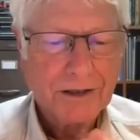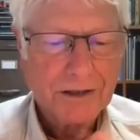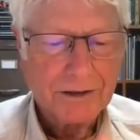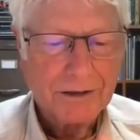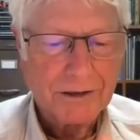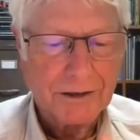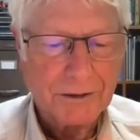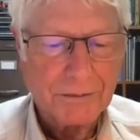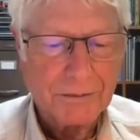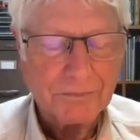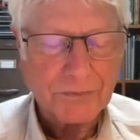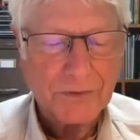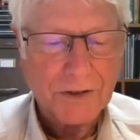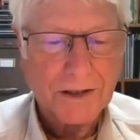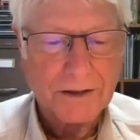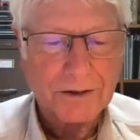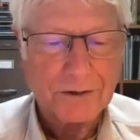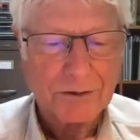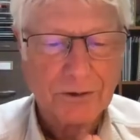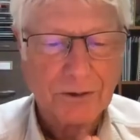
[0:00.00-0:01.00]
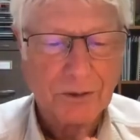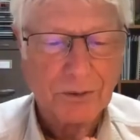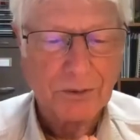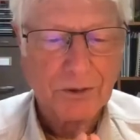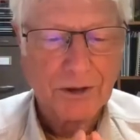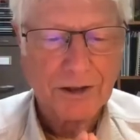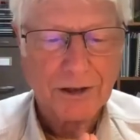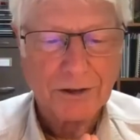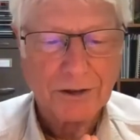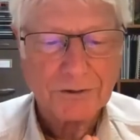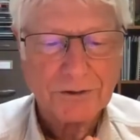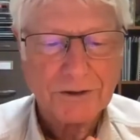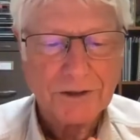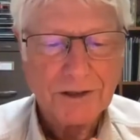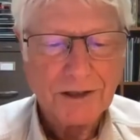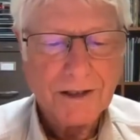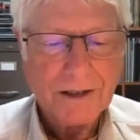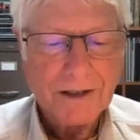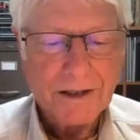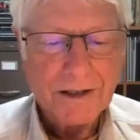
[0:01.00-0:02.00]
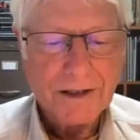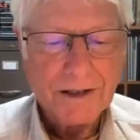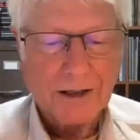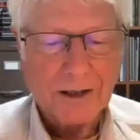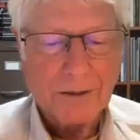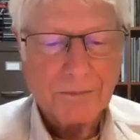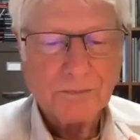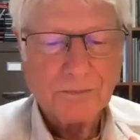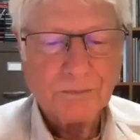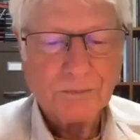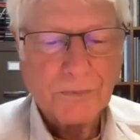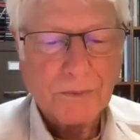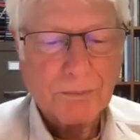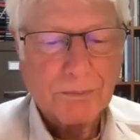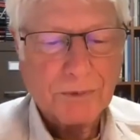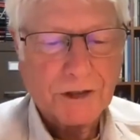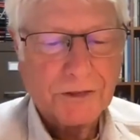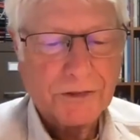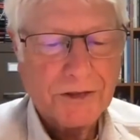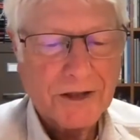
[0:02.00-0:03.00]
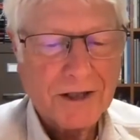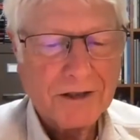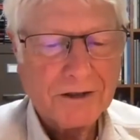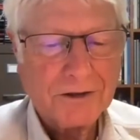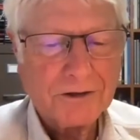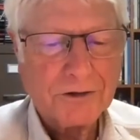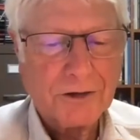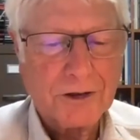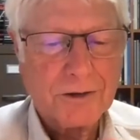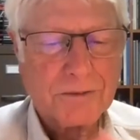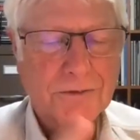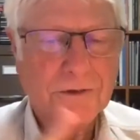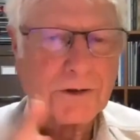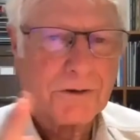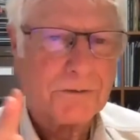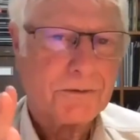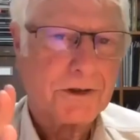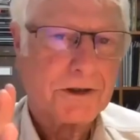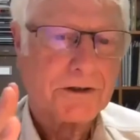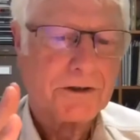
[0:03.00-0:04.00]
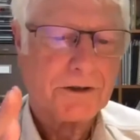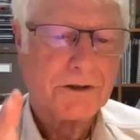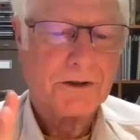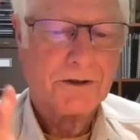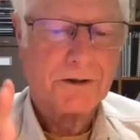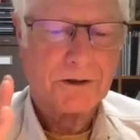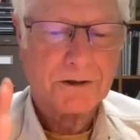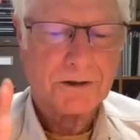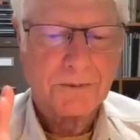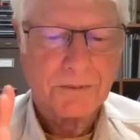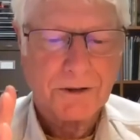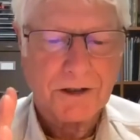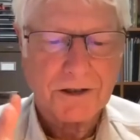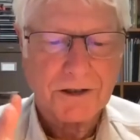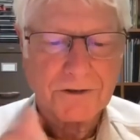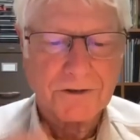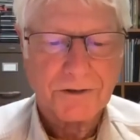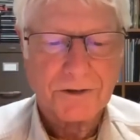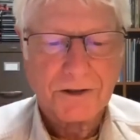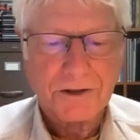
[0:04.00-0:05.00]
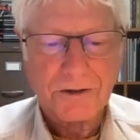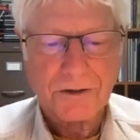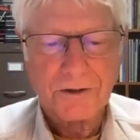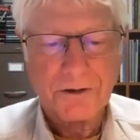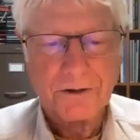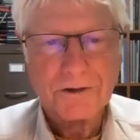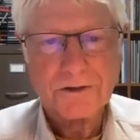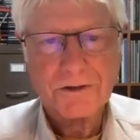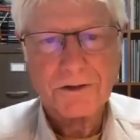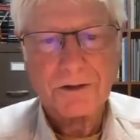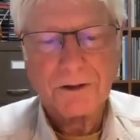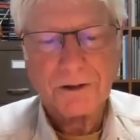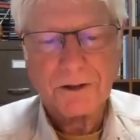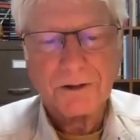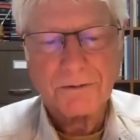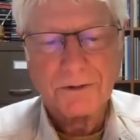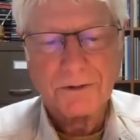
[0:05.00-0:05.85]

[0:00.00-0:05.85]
Um, I don't know what else. Um, but think in terms of the currents because the currents deliver